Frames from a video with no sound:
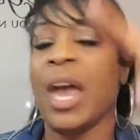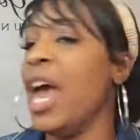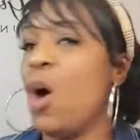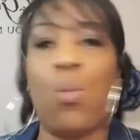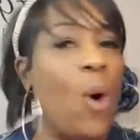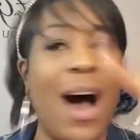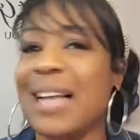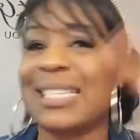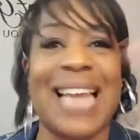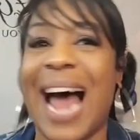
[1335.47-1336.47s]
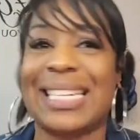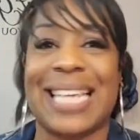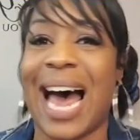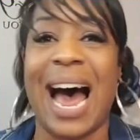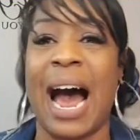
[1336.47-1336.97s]
It was not
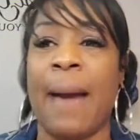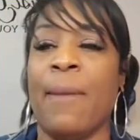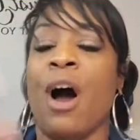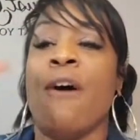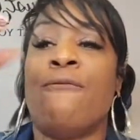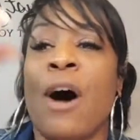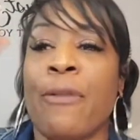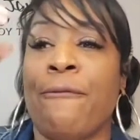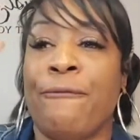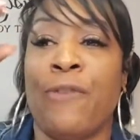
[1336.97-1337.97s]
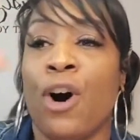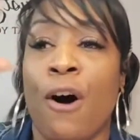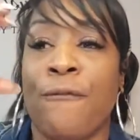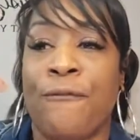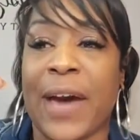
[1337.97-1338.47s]
time for the
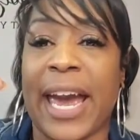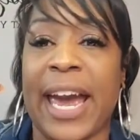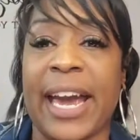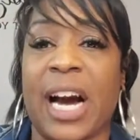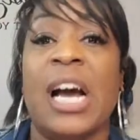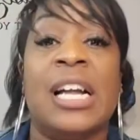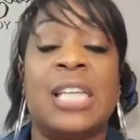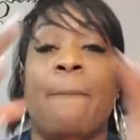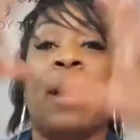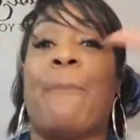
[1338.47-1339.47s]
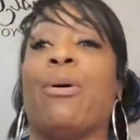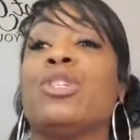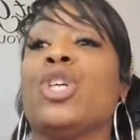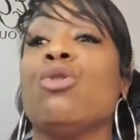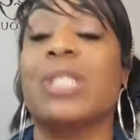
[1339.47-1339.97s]
full fig to be
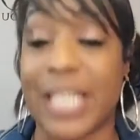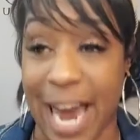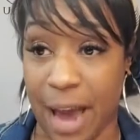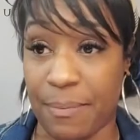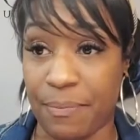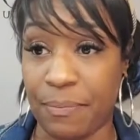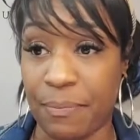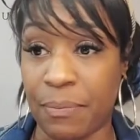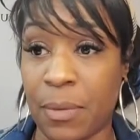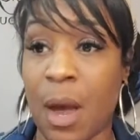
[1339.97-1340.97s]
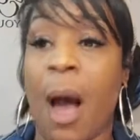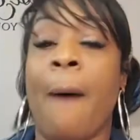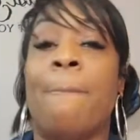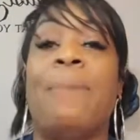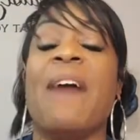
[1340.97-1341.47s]
produced yet.
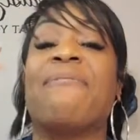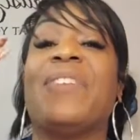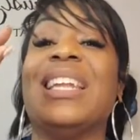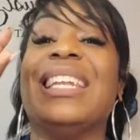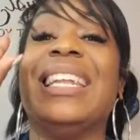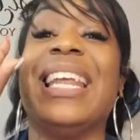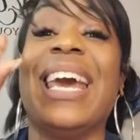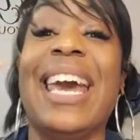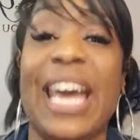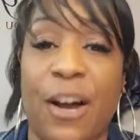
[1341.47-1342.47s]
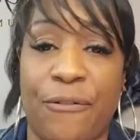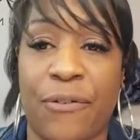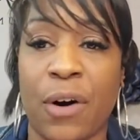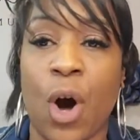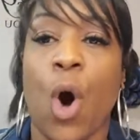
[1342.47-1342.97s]
But the
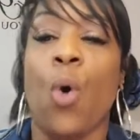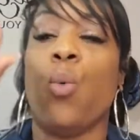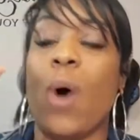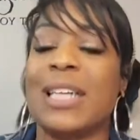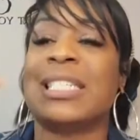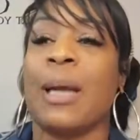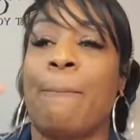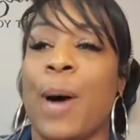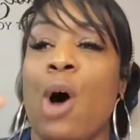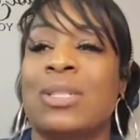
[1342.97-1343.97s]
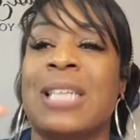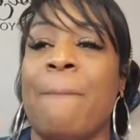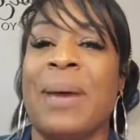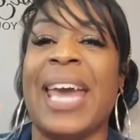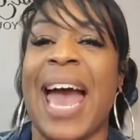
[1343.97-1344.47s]
leaf was supposed to
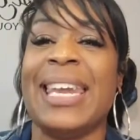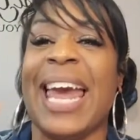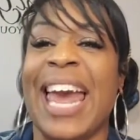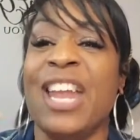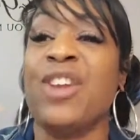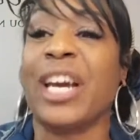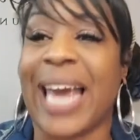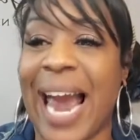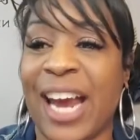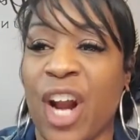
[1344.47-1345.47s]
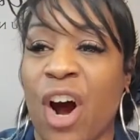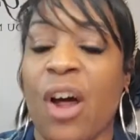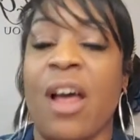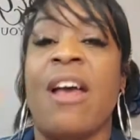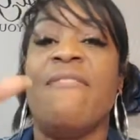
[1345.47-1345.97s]
be an indicator
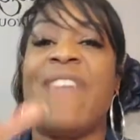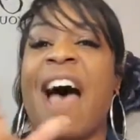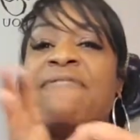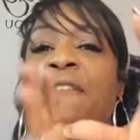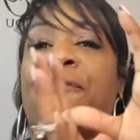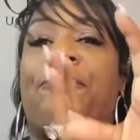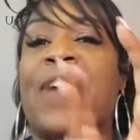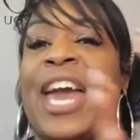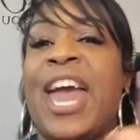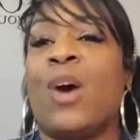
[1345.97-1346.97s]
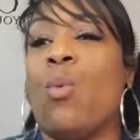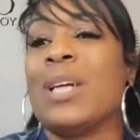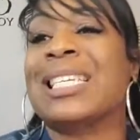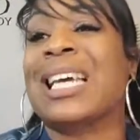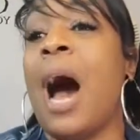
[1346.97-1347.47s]
that the fig
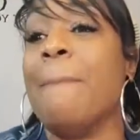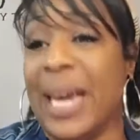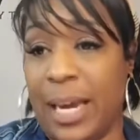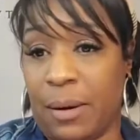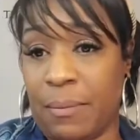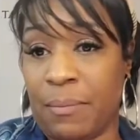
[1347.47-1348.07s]
was coming.